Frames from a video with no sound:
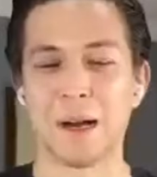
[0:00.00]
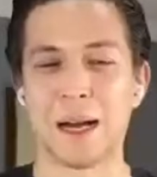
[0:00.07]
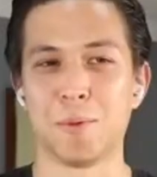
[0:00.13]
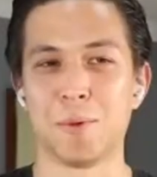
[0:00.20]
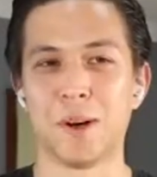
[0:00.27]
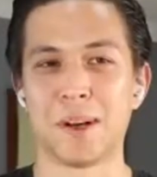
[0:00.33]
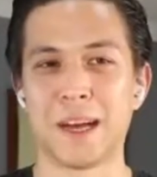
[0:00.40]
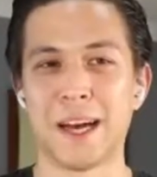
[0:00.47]

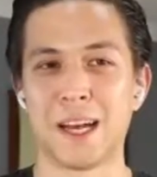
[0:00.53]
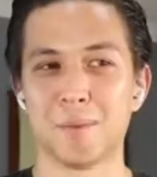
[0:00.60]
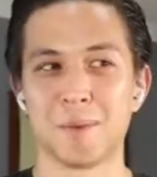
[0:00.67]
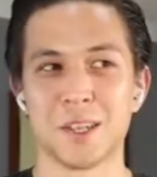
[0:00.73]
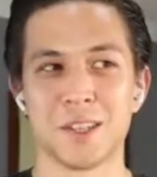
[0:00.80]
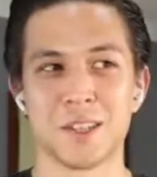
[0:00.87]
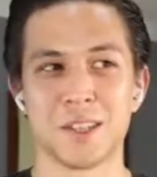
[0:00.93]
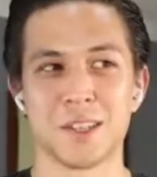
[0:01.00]
want Adams
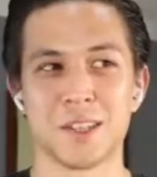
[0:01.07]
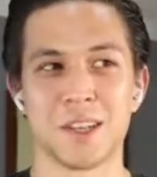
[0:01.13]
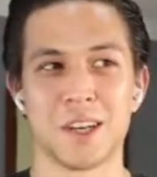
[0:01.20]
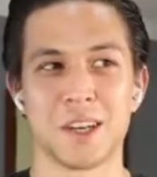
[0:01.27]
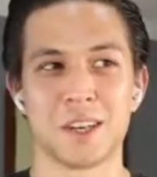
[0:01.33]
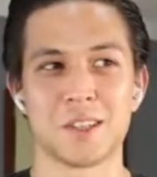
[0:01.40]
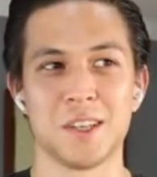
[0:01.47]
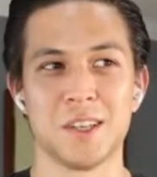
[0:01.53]
as the
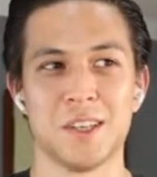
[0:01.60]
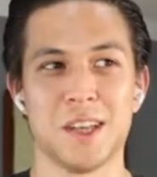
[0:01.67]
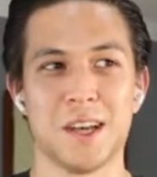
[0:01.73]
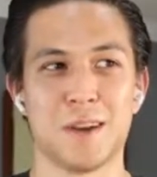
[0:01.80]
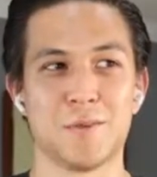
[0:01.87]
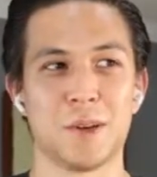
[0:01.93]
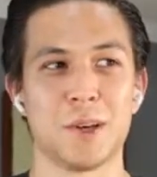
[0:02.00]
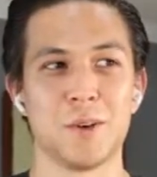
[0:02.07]
6, and then
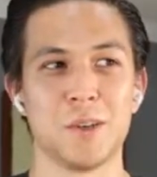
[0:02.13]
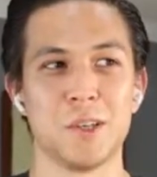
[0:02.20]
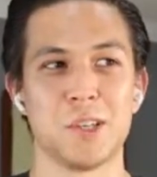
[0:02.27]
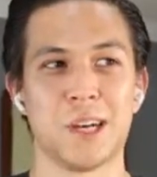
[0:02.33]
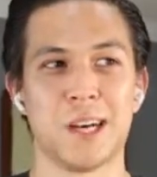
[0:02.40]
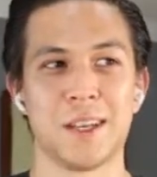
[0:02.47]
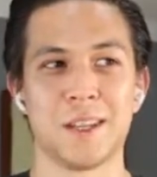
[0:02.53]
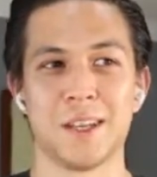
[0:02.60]
if we go
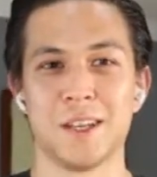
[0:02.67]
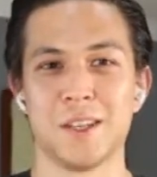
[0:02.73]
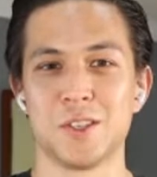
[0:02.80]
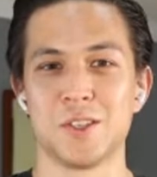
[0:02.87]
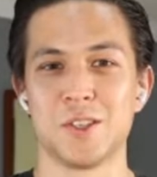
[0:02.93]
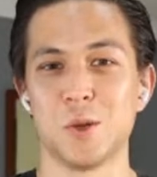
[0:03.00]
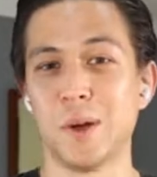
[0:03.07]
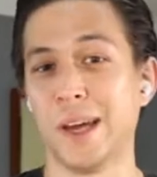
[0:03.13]
Leggett, then it's
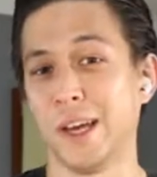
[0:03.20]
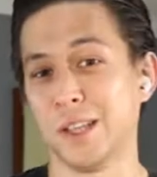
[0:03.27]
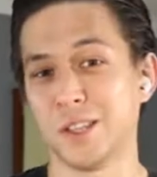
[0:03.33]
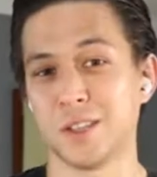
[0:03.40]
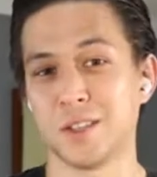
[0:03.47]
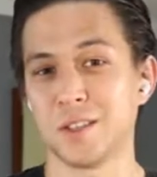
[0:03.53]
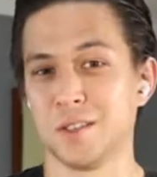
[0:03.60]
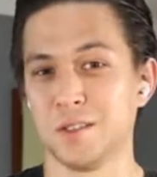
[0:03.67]
2
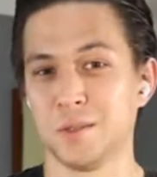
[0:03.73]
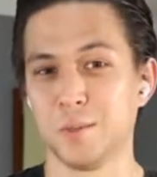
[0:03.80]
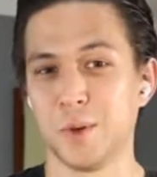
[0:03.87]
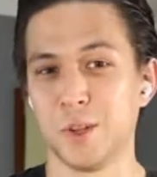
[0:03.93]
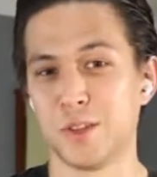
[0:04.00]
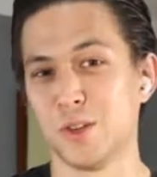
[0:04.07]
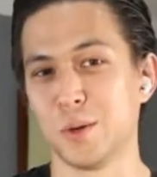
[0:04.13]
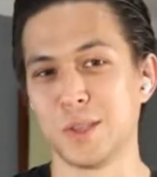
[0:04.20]
8s
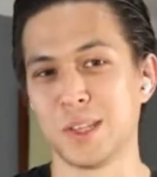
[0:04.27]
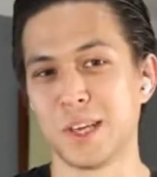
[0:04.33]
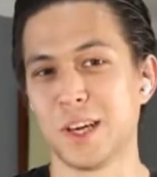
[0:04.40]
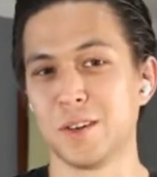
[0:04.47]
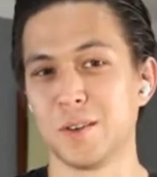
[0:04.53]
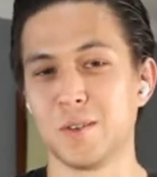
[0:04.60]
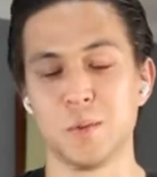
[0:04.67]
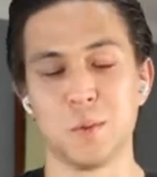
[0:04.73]
with no 10,
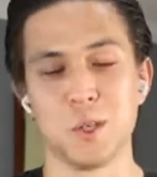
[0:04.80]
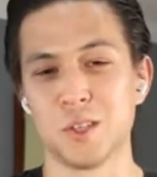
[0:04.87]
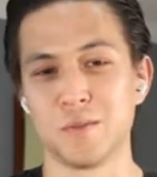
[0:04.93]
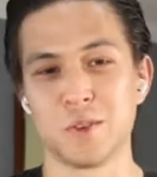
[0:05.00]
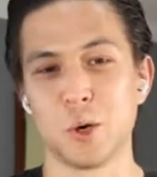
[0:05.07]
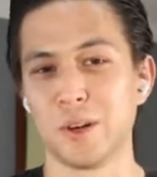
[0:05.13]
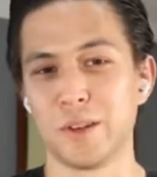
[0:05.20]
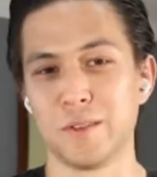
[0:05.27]
which is
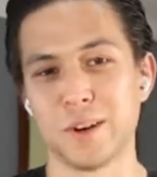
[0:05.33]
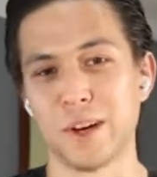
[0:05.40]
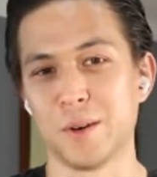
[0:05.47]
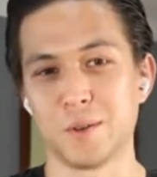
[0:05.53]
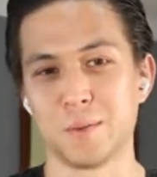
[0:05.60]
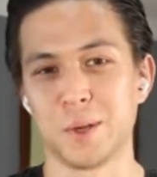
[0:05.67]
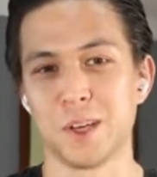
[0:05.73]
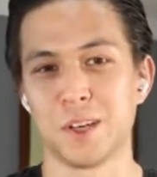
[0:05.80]
totally fine
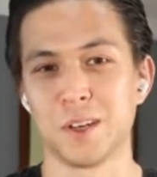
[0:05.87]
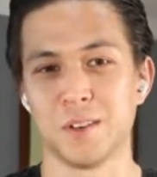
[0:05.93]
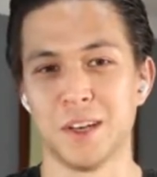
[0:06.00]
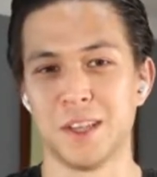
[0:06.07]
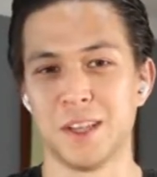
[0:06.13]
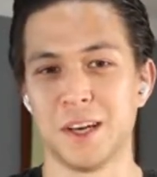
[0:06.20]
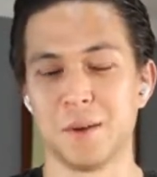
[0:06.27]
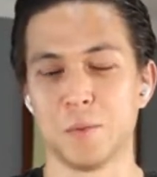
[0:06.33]
with me.
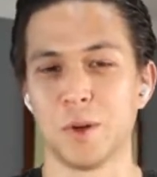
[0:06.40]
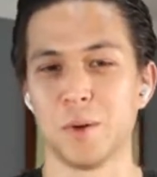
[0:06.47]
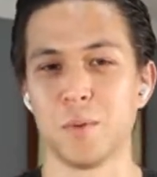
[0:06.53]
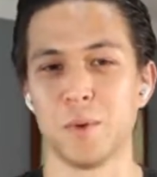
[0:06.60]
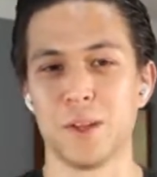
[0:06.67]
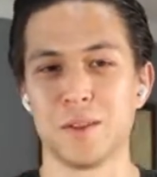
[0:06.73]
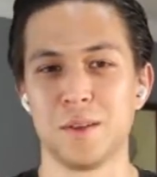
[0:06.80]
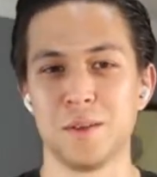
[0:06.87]
In that
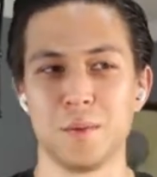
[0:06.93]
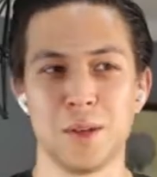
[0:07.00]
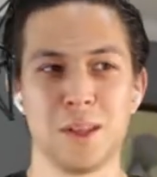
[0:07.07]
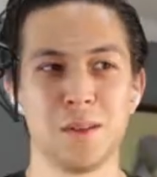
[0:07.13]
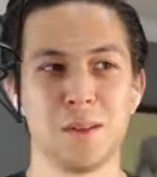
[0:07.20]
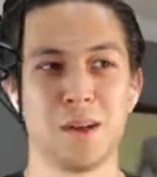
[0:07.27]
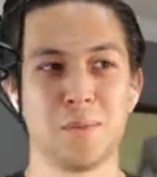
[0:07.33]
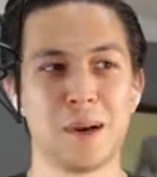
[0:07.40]

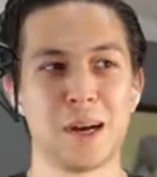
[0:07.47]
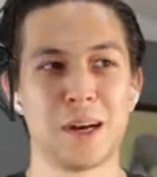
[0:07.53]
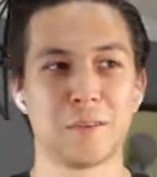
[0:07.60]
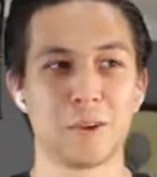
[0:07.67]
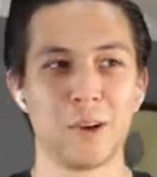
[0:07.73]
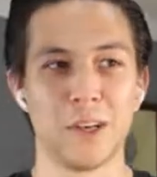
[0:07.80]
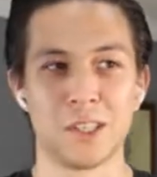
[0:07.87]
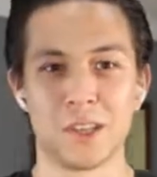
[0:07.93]
with the amount of
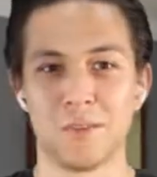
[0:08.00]
creativity.